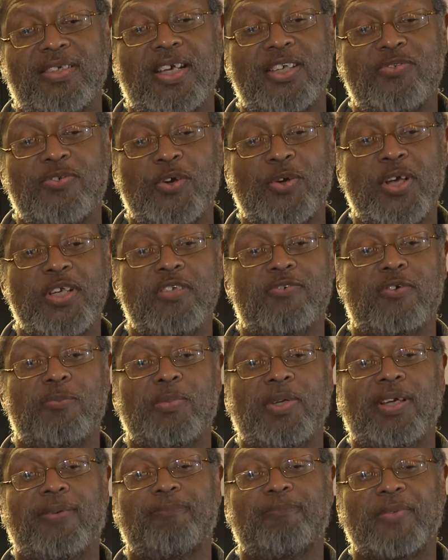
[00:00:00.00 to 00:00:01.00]
That's very easy for
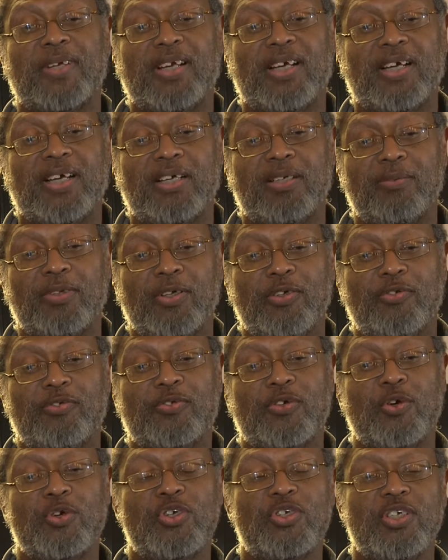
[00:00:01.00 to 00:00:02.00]
me. The
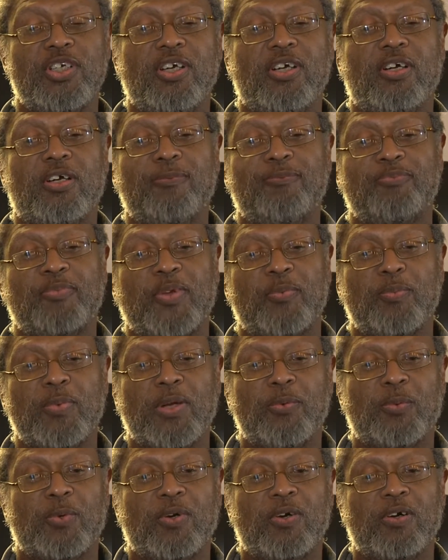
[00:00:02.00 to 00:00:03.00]
first year
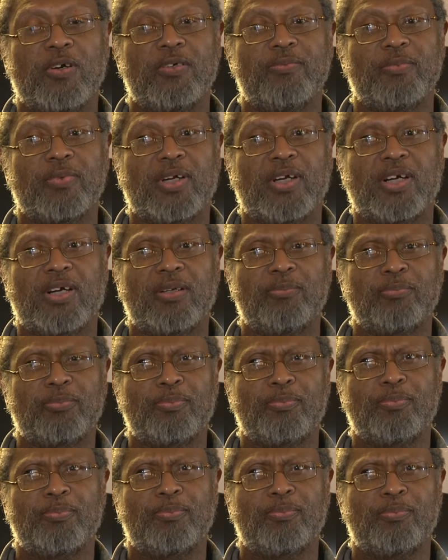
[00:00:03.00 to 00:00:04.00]
we were
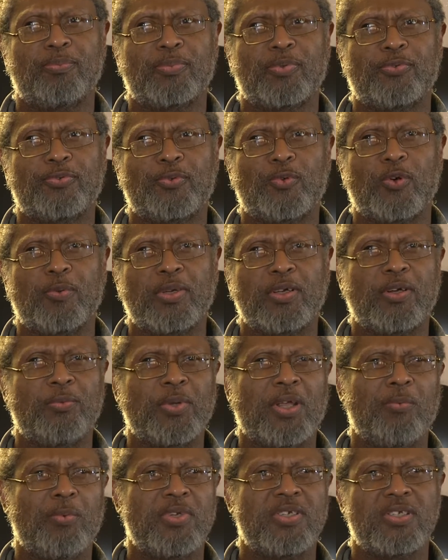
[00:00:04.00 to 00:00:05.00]

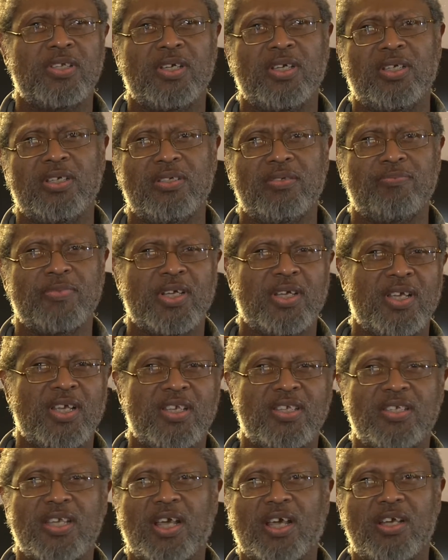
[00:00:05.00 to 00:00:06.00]
performing, it was the
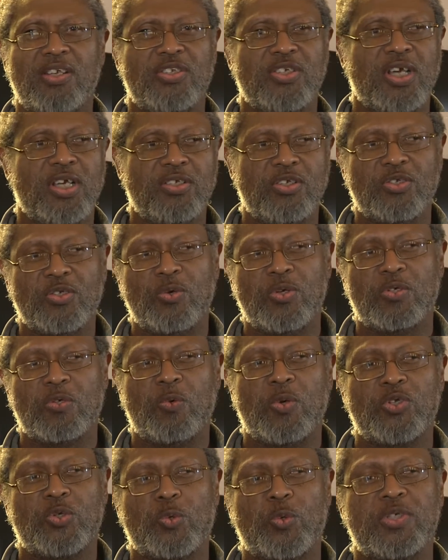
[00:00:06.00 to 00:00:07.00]
second season, so it was
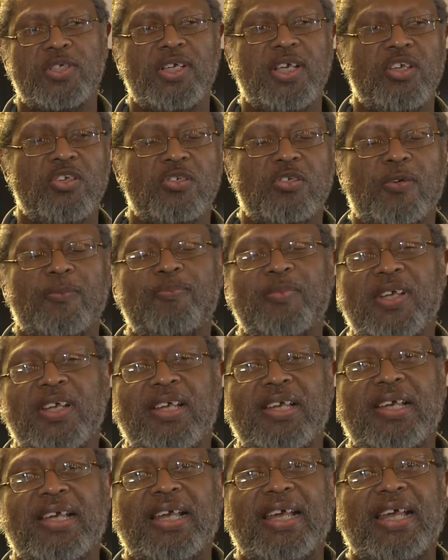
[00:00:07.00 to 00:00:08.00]
going towards Easter.
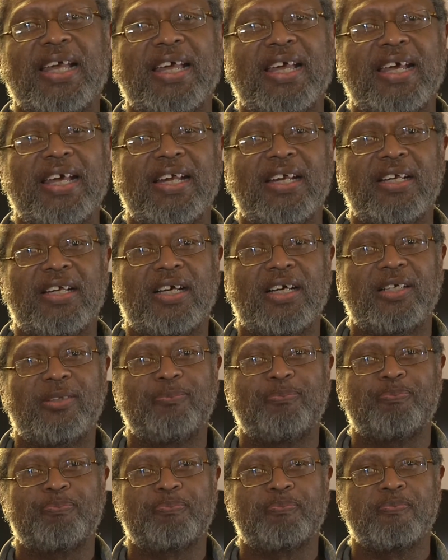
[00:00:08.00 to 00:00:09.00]
And
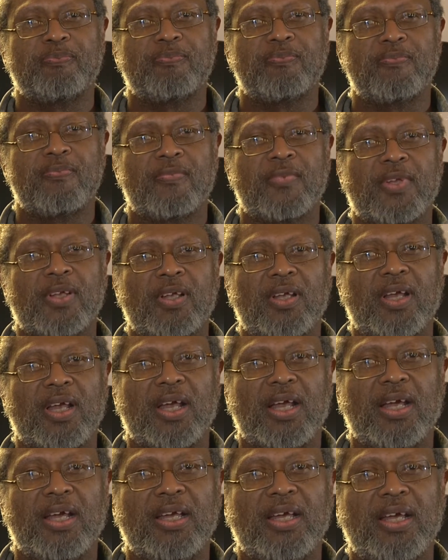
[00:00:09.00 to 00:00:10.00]

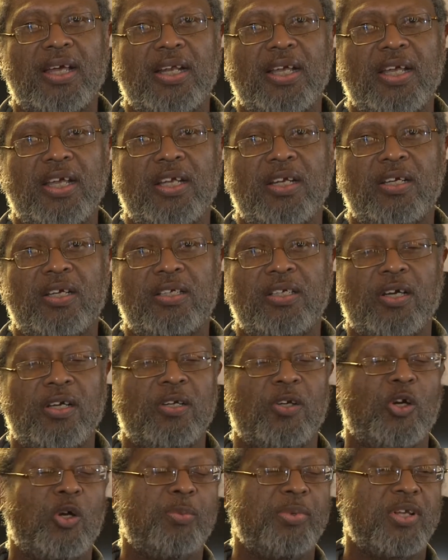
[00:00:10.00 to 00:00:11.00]
I had an
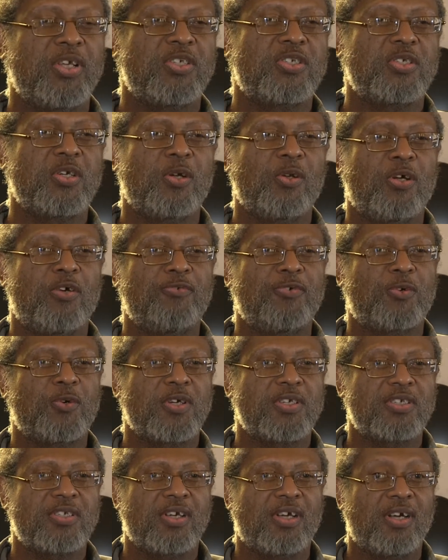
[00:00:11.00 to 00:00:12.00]
opening solo
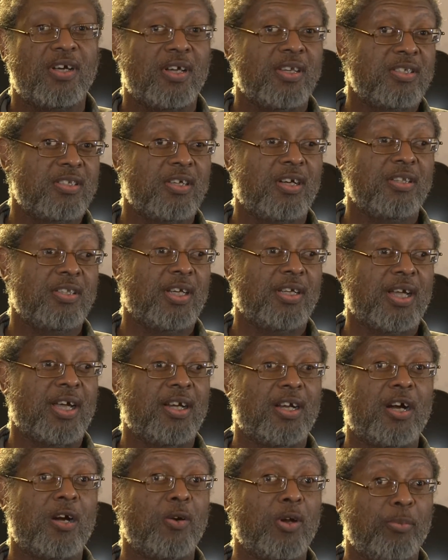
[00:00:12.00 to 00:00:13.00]
for a song that
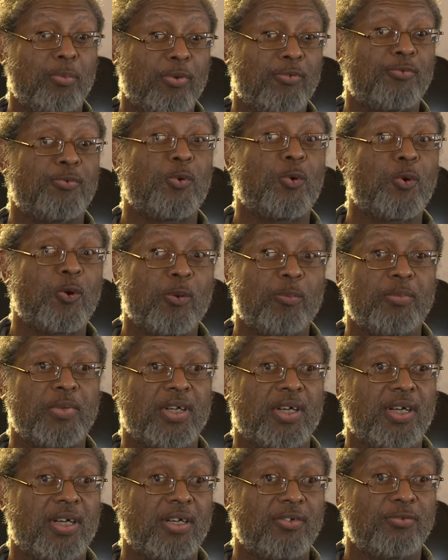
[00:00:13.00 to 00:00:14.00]
I'd already performed
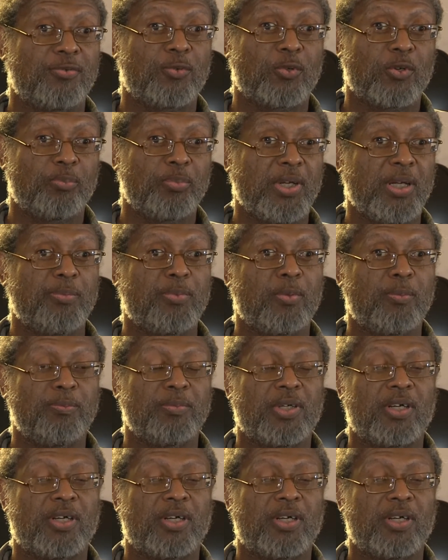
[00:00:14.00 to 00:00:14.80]
for people